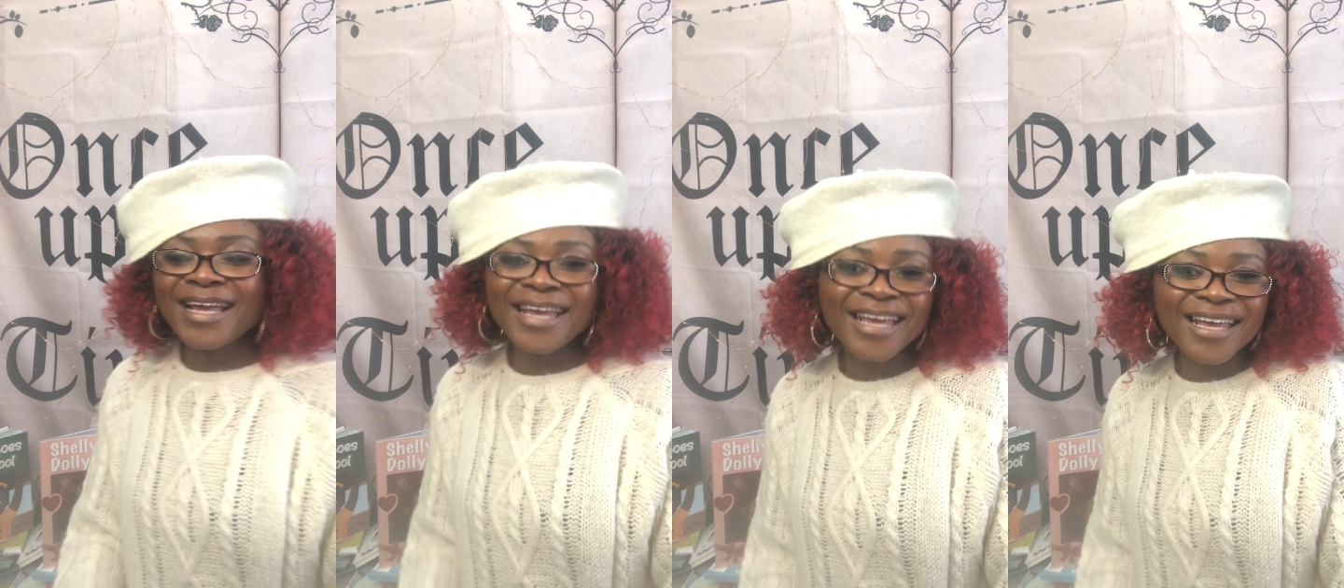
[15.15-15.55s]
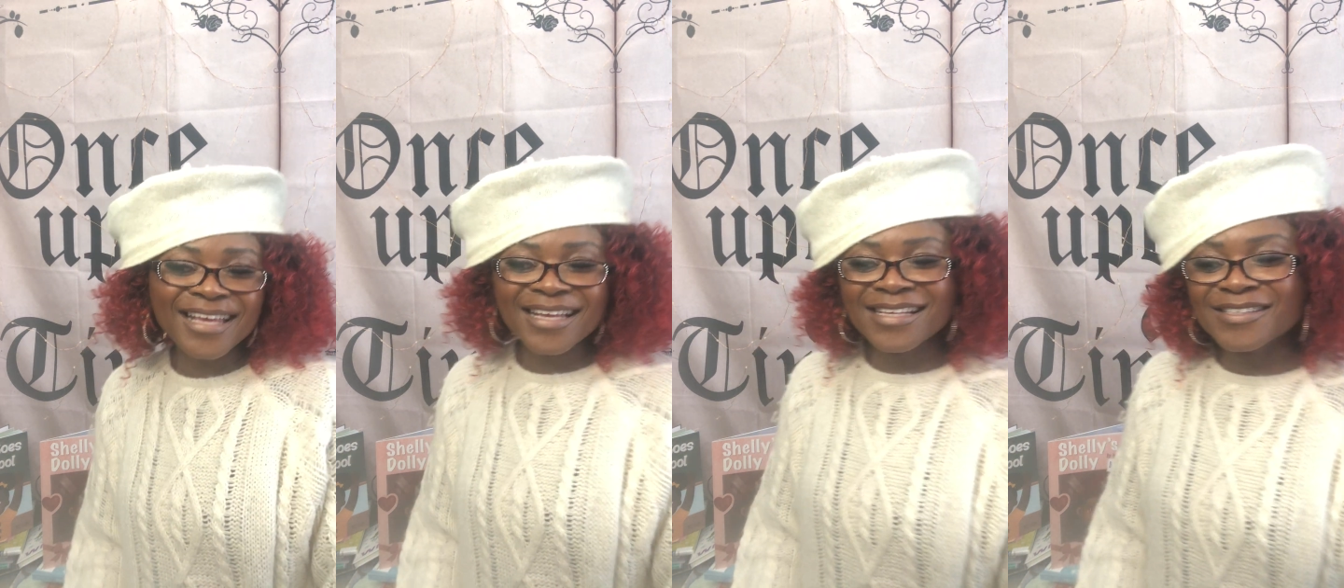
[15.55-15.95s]
It
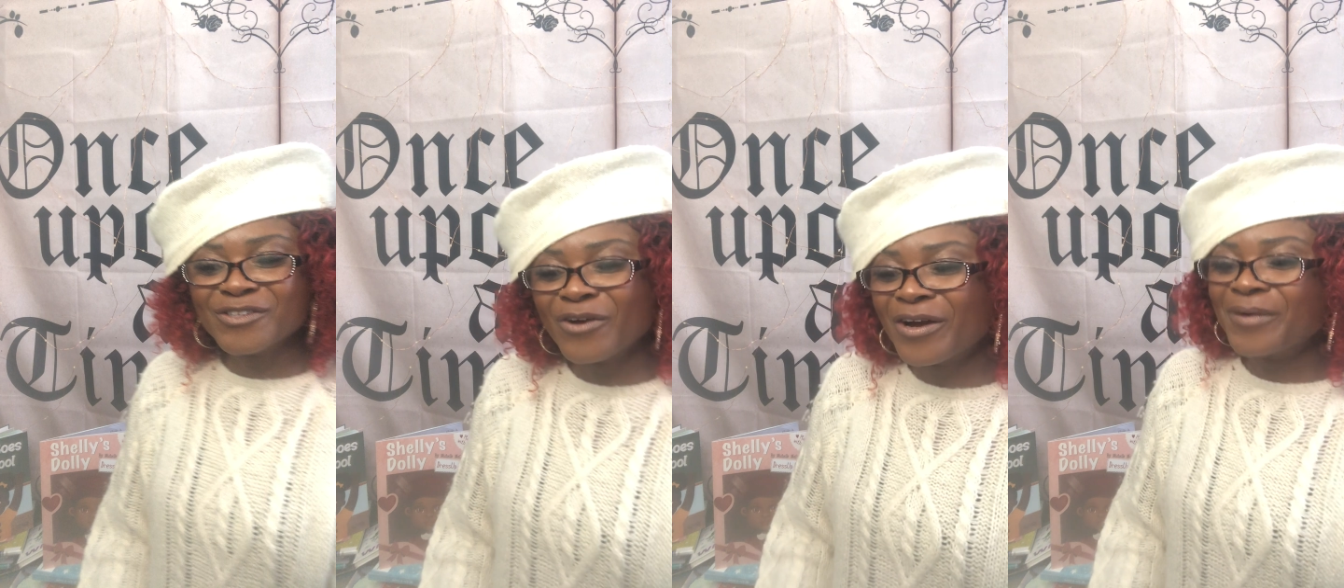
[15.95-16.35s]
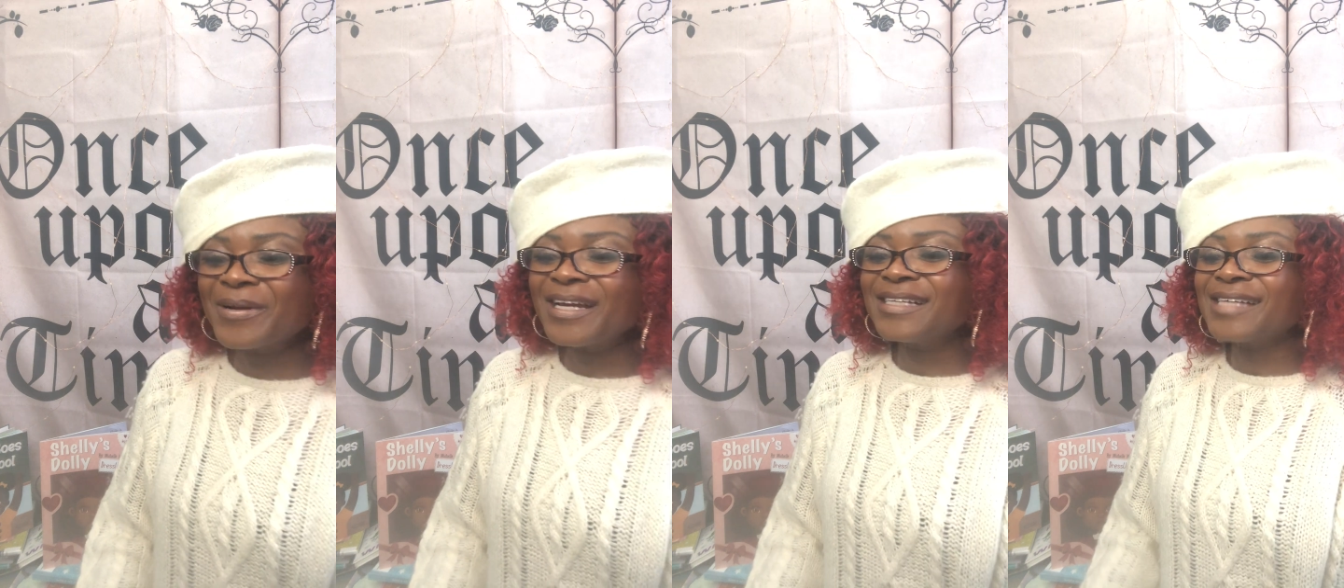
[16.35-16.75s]
is
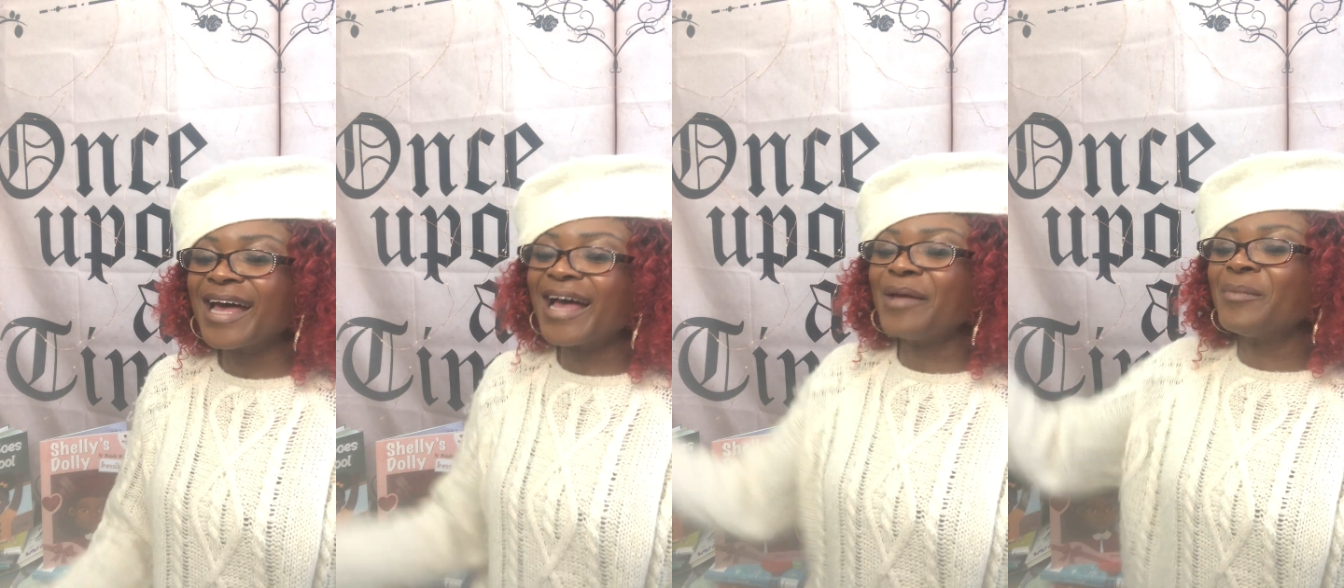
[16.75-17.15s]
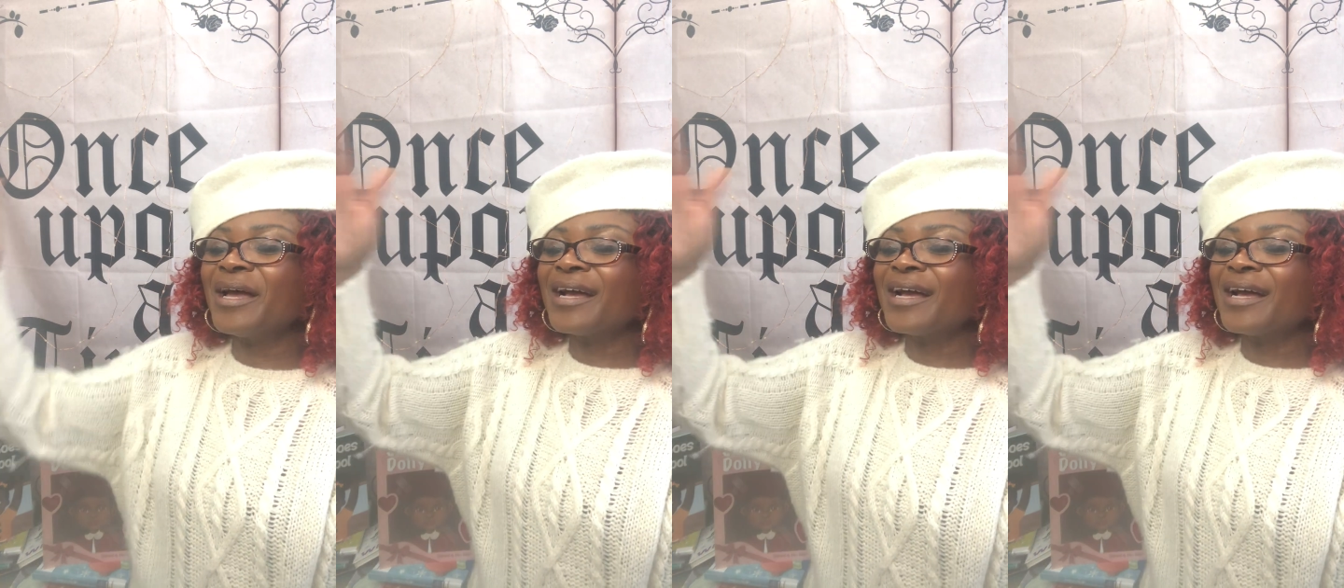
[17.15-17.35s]
story time.